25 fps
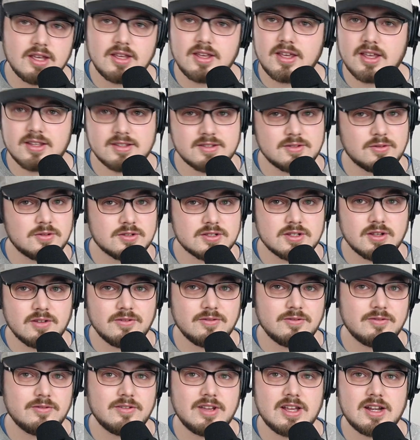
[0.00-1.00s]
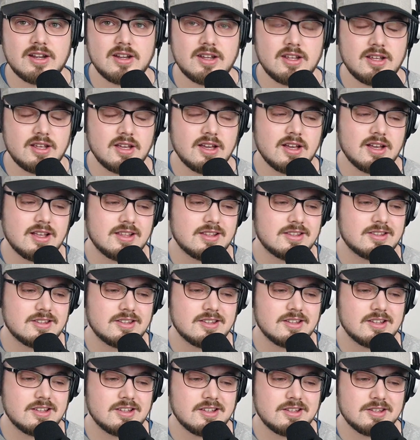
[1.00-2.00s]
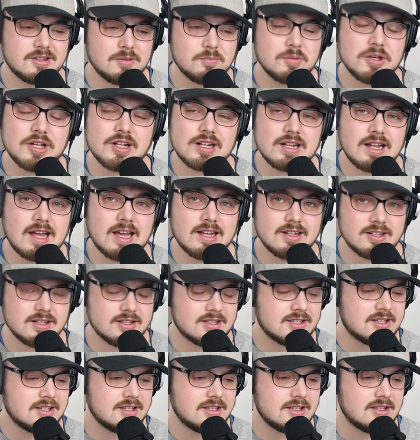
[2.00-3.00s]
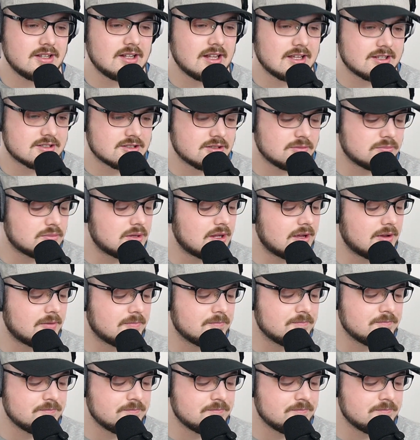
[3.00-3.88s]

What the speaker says: it's also a very typical line that he likes to play.